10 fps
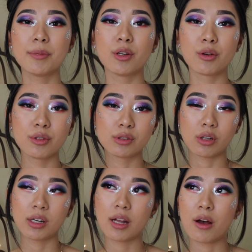You know, you
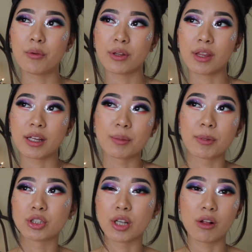started out with like
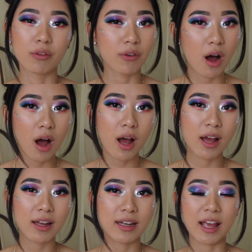Michelle
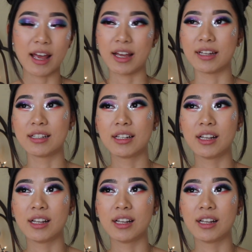Phan, and